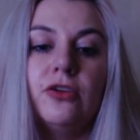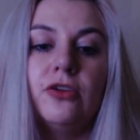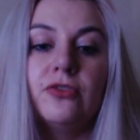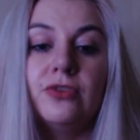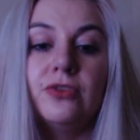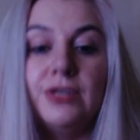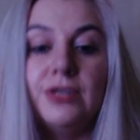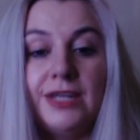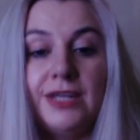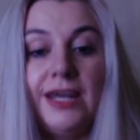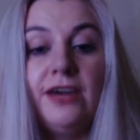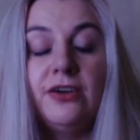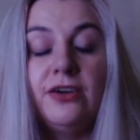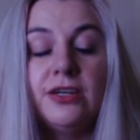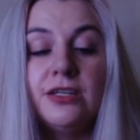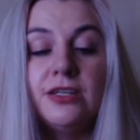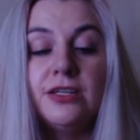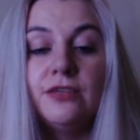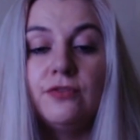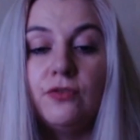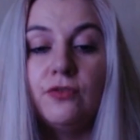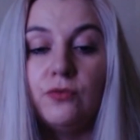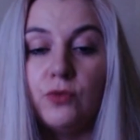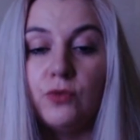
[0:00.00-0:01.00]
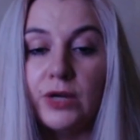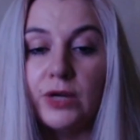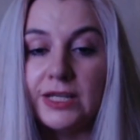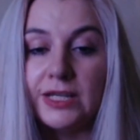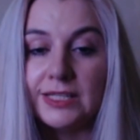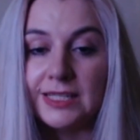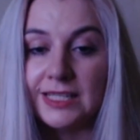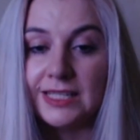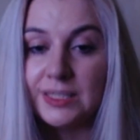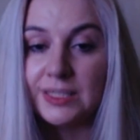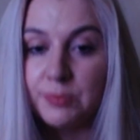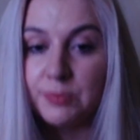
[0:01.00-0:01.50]
the narrative of what is
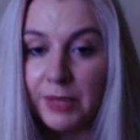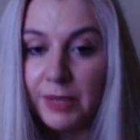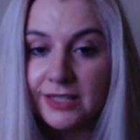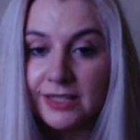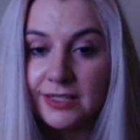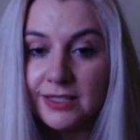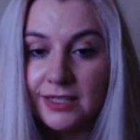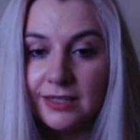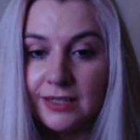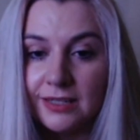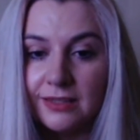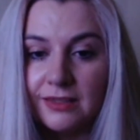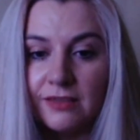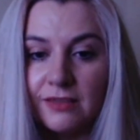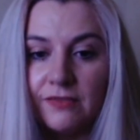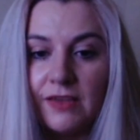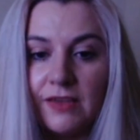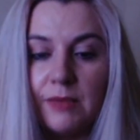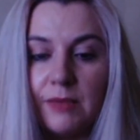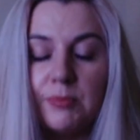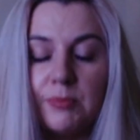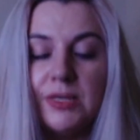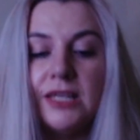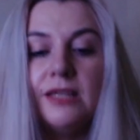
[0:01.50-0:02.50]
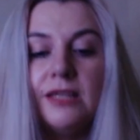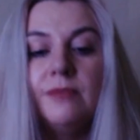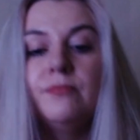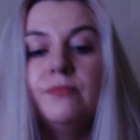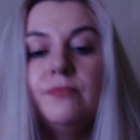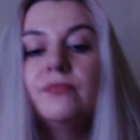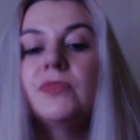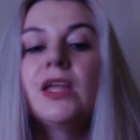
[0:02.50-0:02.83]
expected in the family,